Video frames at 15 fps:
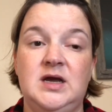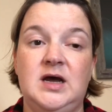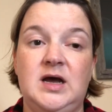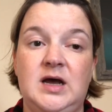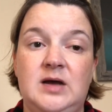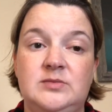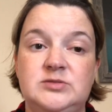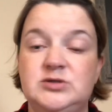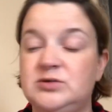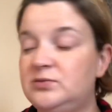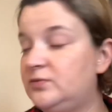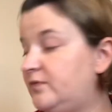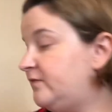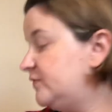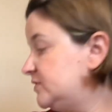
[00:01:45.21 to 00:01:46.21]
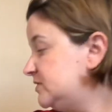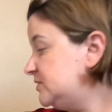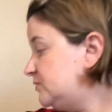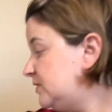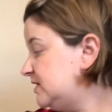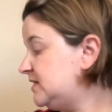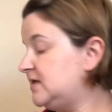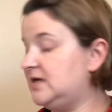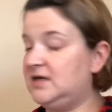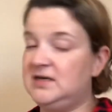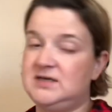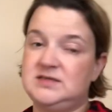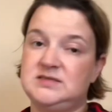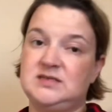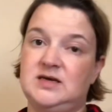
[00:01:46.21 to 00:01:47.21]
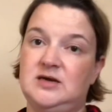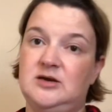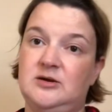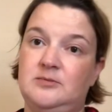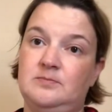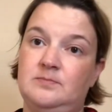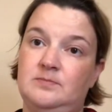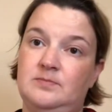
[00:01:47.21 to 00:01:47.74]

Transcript: So first one thing is, I